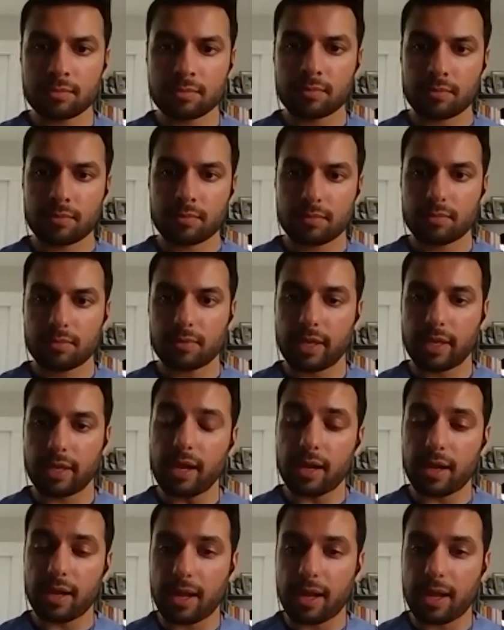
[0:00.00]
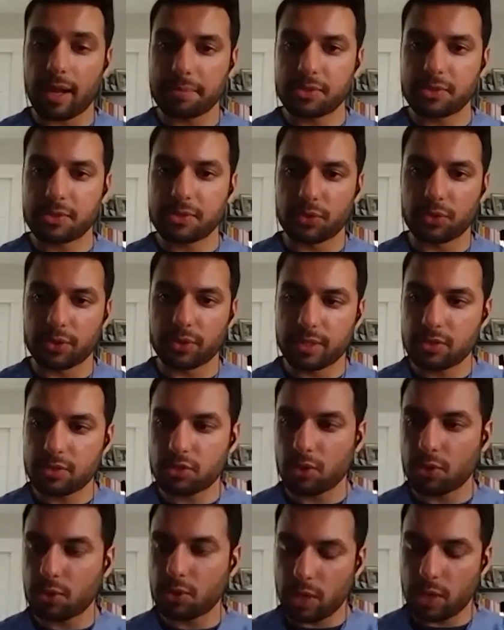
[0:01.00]
Yeah, absolutely.
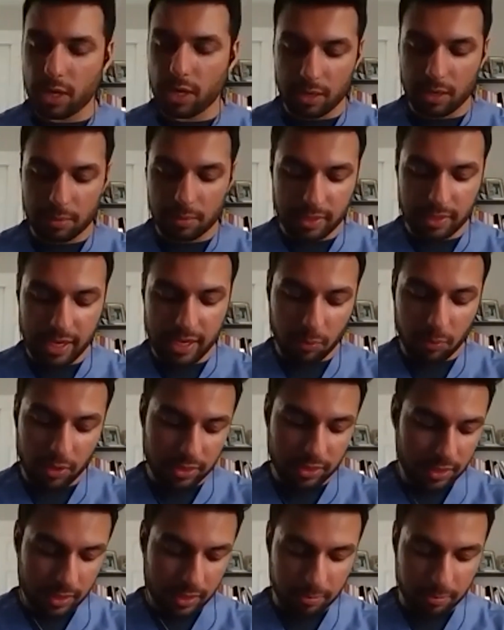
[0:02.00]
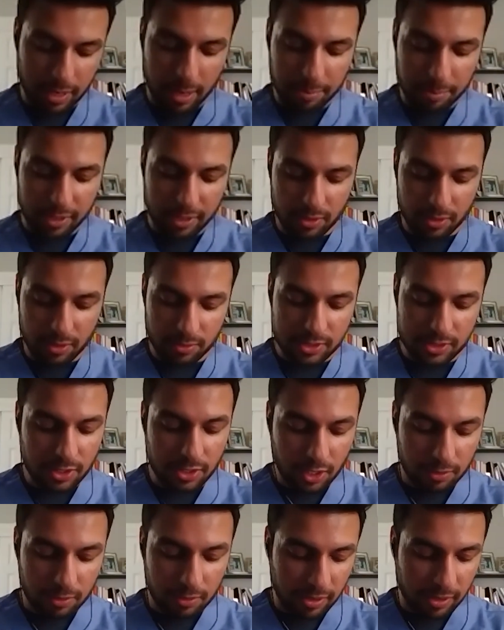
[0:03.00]
So, yeah, one thing I'm happy to always talk
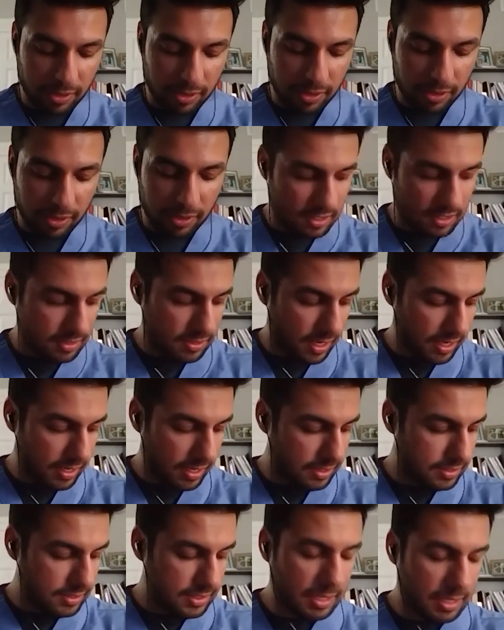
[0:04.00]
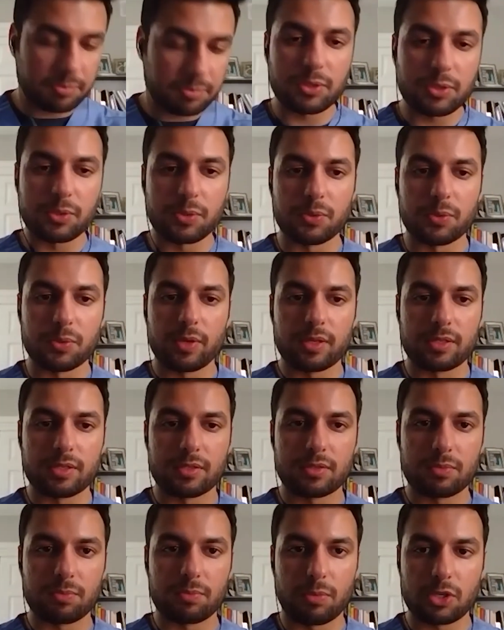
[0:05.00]
about is that step two is
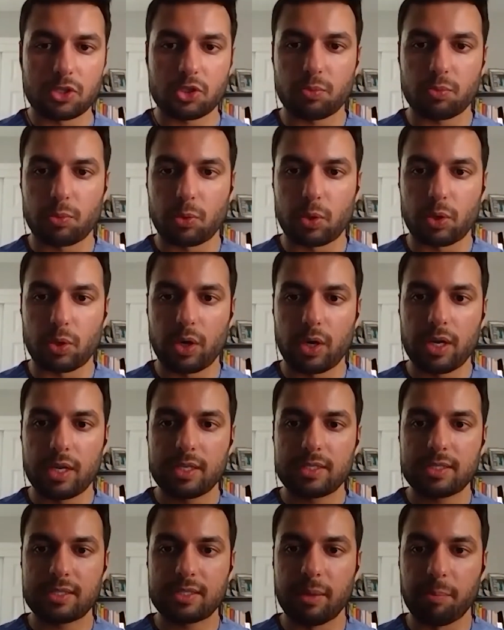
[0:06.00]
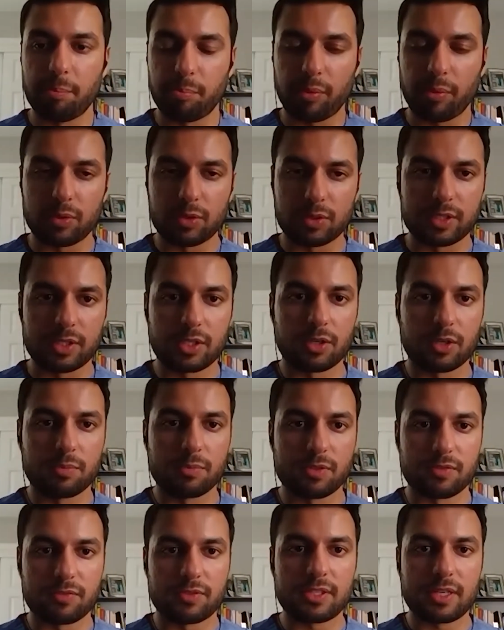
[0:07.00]
much more simple in terms
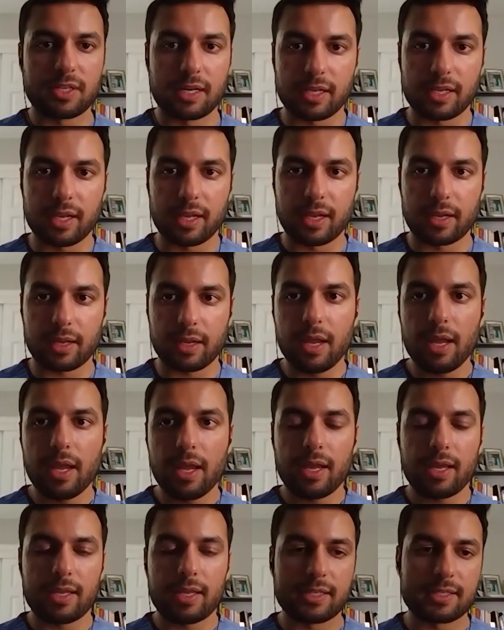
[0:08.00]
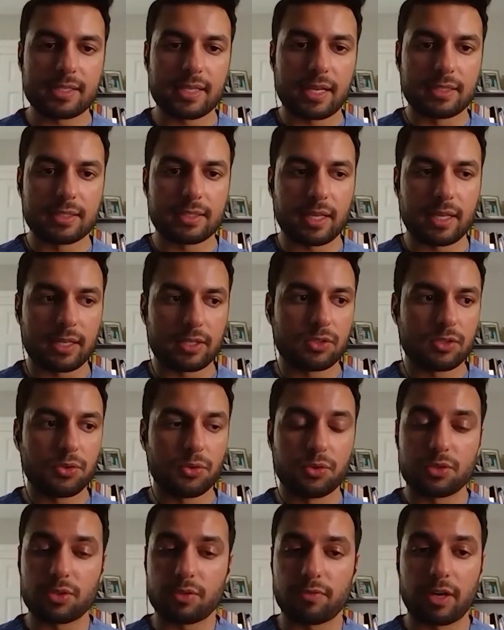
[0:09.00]
of studying, in the sense that
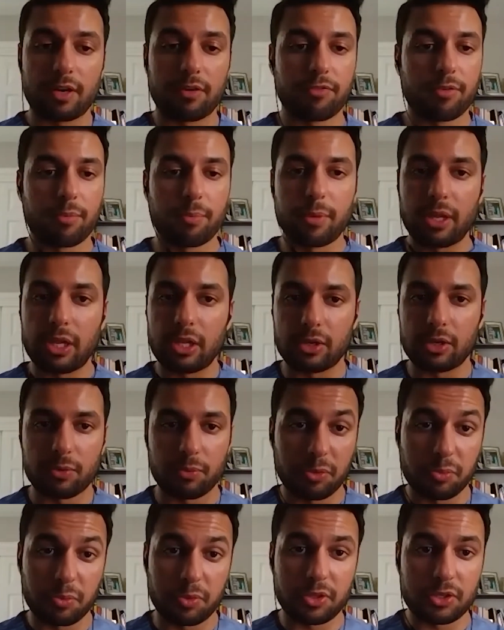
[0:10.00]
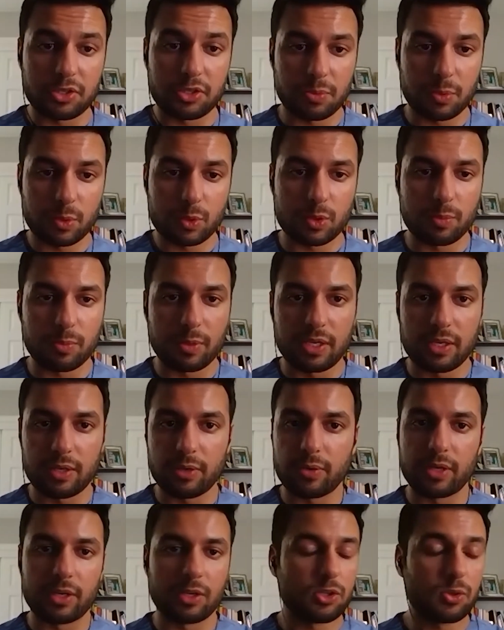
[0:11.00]
students are very familiar with what they're supposed to be
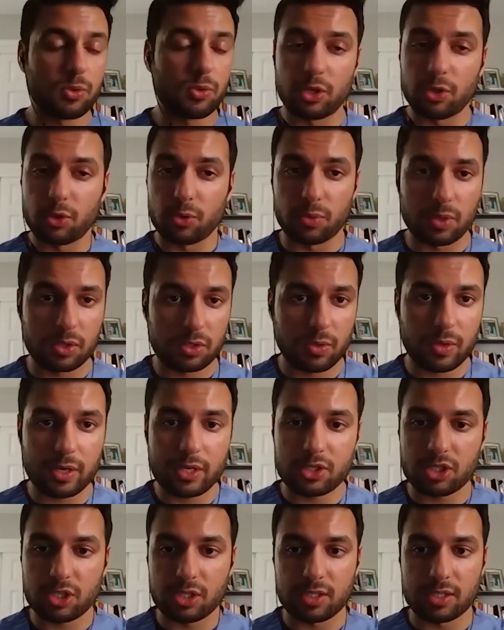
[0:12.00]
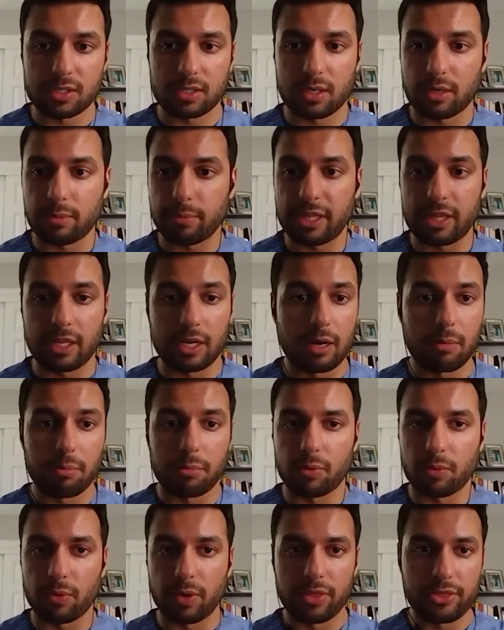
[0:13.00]
doing. Doing your world questions is going to be the number
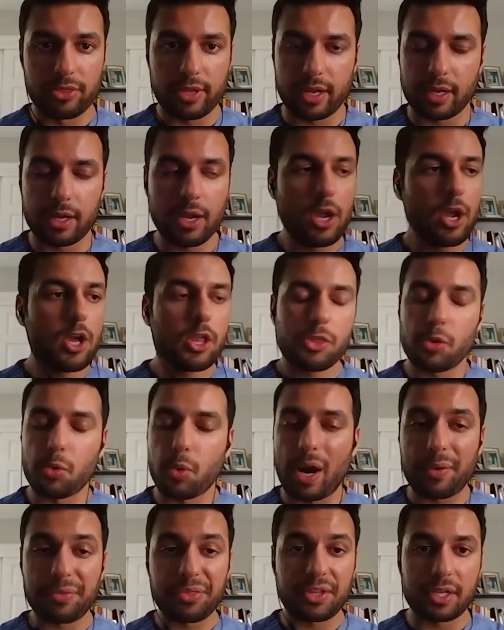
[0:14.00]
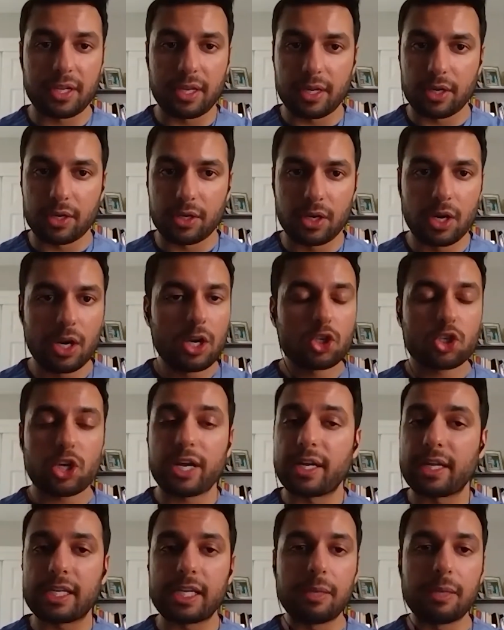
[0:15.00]
one thing throughout the year. Trying
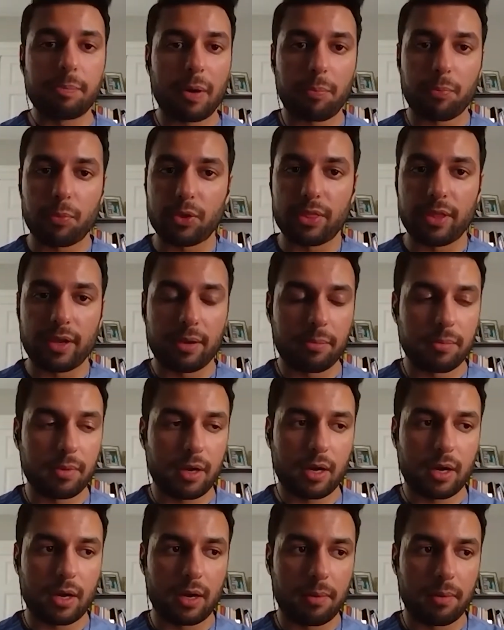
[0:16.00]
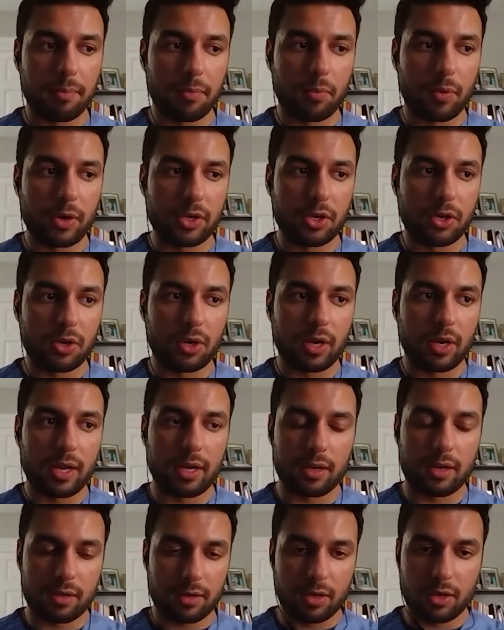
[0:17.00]
to keep up with them when you're
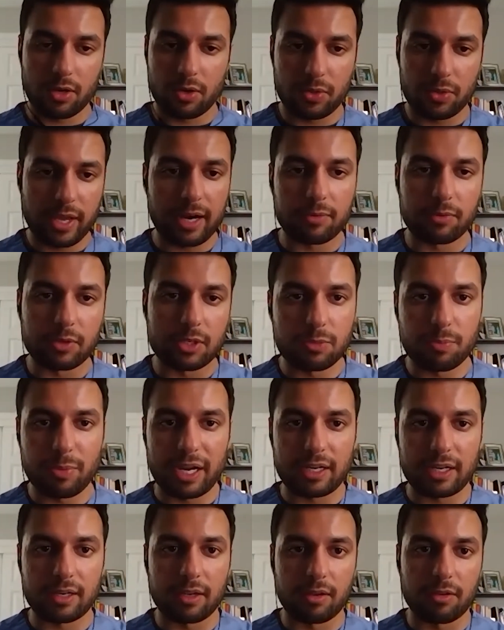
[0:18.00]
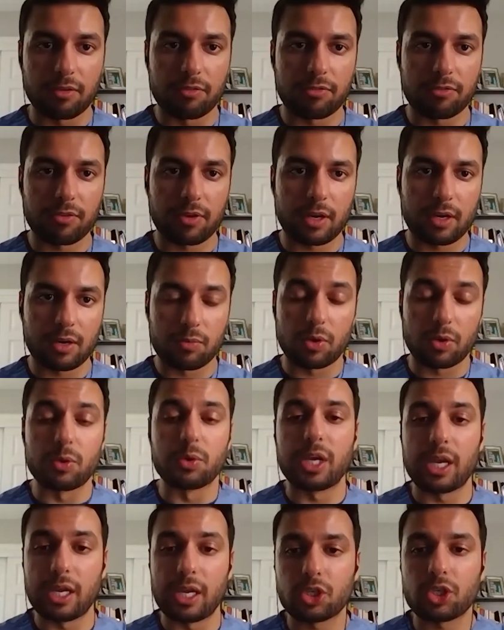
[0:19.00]
in, that respective
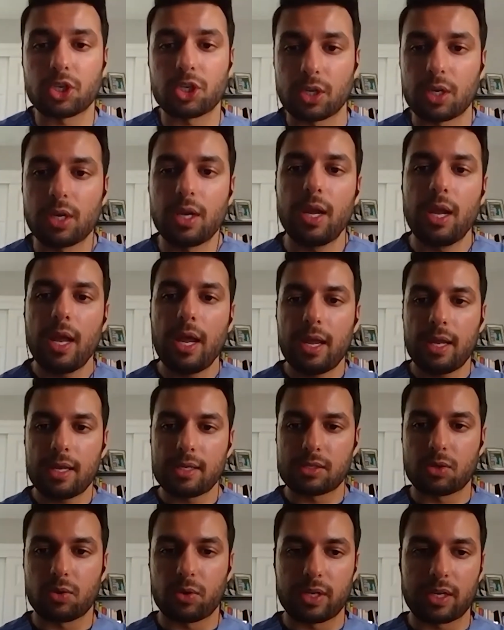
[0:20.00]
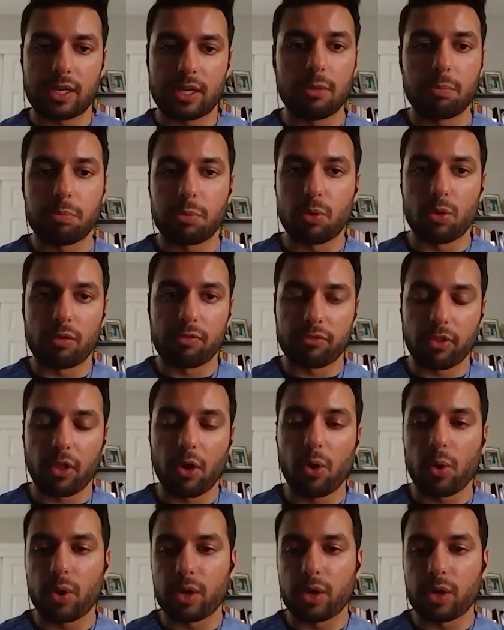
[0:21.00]
rotation is going to keep you afloat.